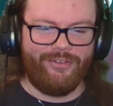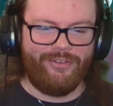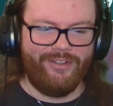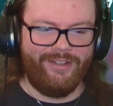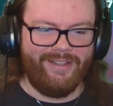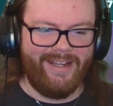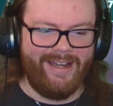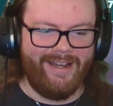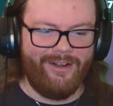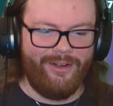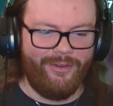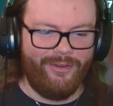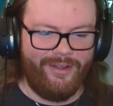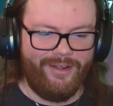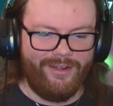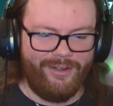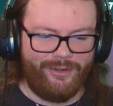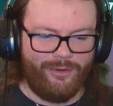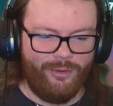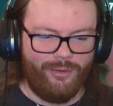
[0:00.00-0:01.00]
uh, yeah,
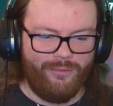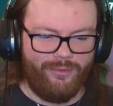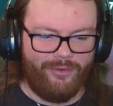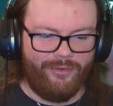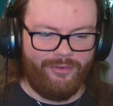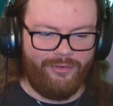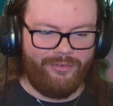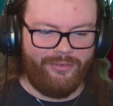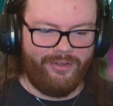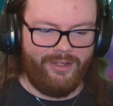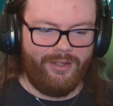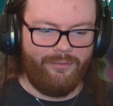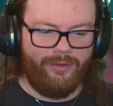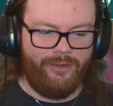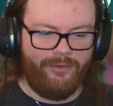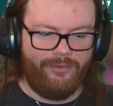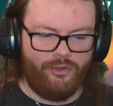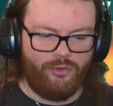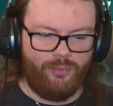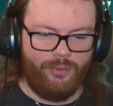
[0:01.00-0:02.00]
uh, Corvus's stunning
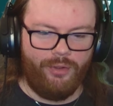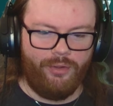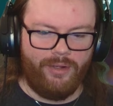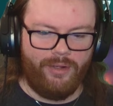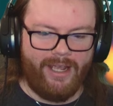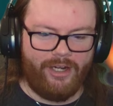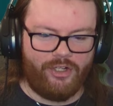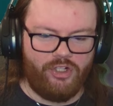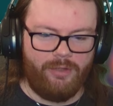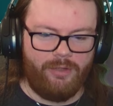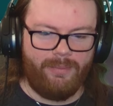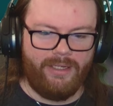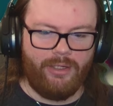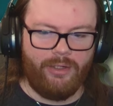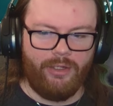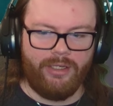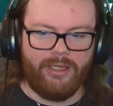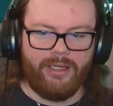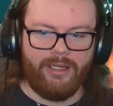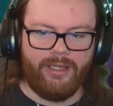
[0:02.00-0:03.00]
visage will actually be
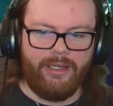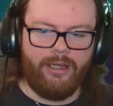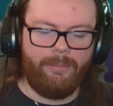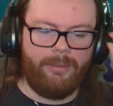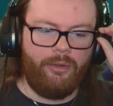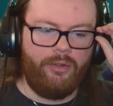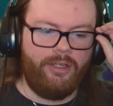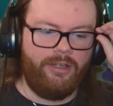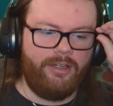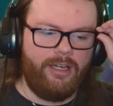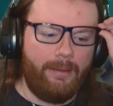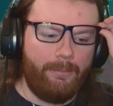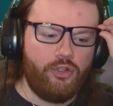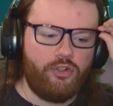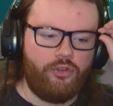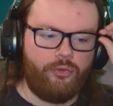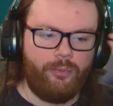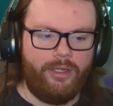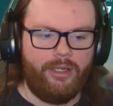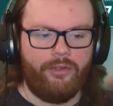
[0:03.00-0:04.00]
uh, ability damage
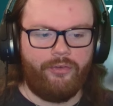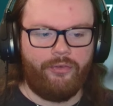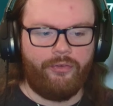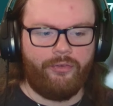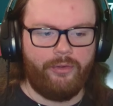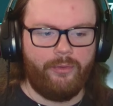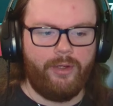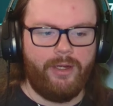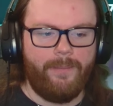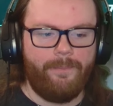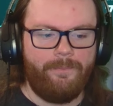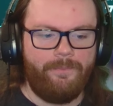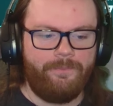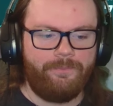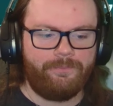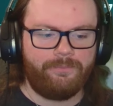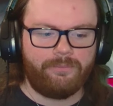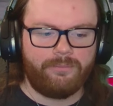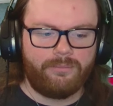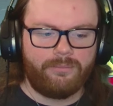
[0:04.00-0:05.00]
as well. So um,
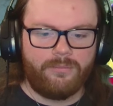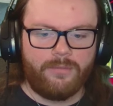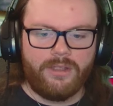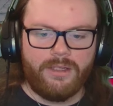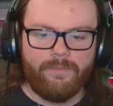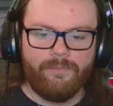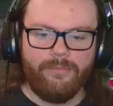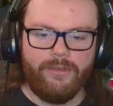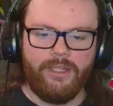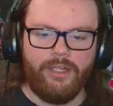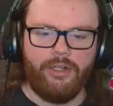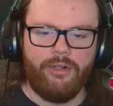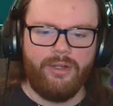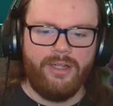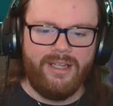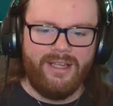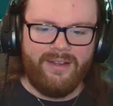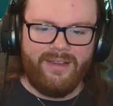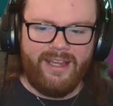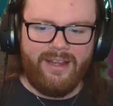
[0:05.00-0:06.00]
you know,
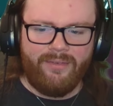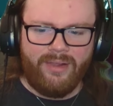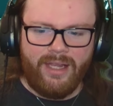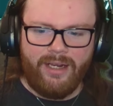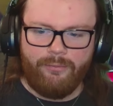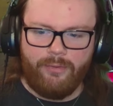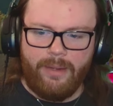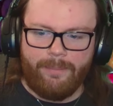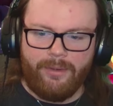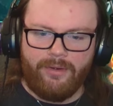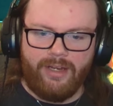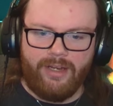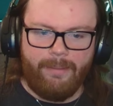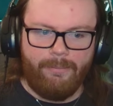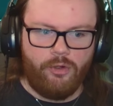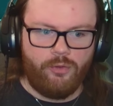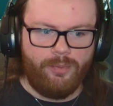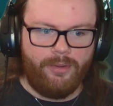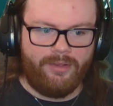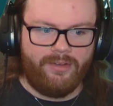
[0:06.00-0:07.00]
they have a lot of weapon
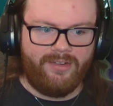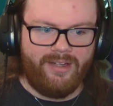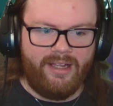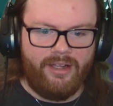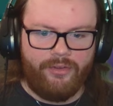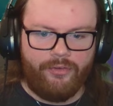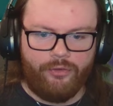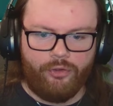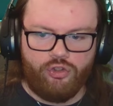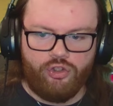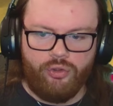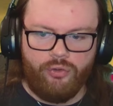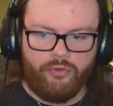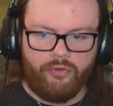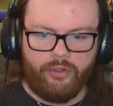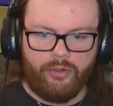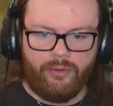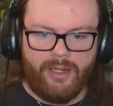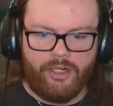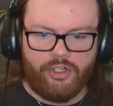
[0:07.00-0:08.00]
damage, but the talents they're
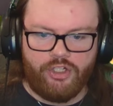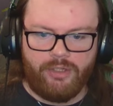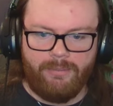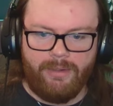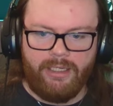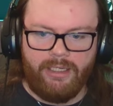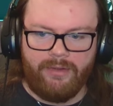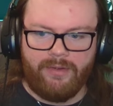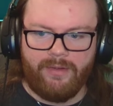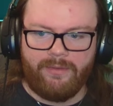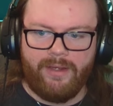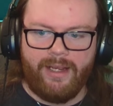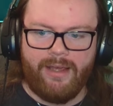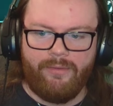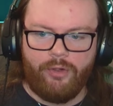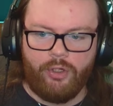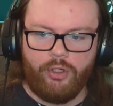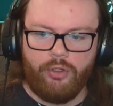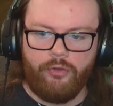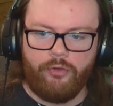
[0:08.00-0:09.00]
choosing are actually meaning that they
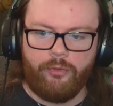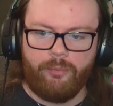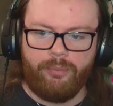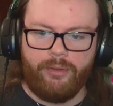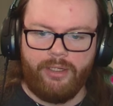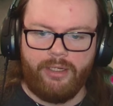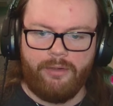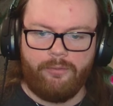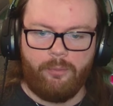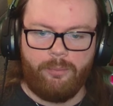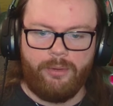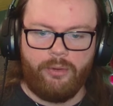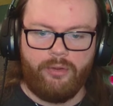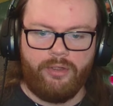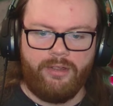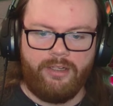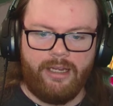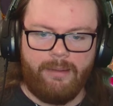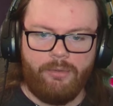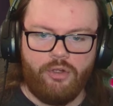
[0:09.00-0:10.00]
have a good split of
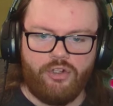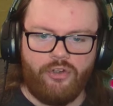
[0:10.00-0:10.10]
ability damage